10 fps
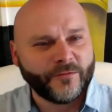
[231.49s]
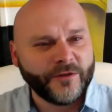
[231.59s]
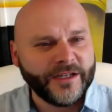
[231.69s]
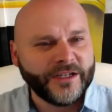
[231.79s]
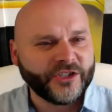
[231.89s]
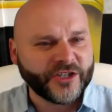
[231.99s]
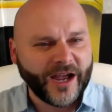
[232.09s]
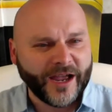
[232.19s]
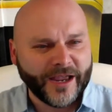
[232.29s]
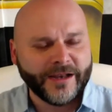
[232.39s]
really
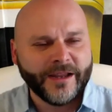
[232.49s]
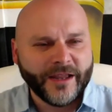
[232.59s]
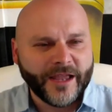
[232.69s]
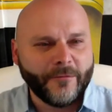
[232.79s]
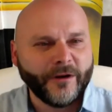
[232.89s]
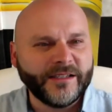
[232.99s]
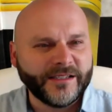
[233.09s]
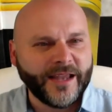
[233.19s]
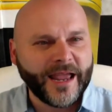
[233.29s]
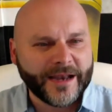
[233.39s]
shine and really
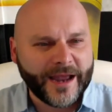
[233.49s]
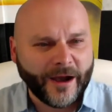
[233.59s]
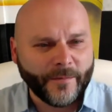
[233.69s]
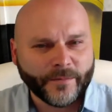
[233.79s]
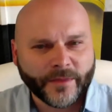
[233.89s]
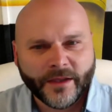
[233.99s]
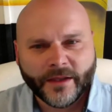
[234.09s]
stand out.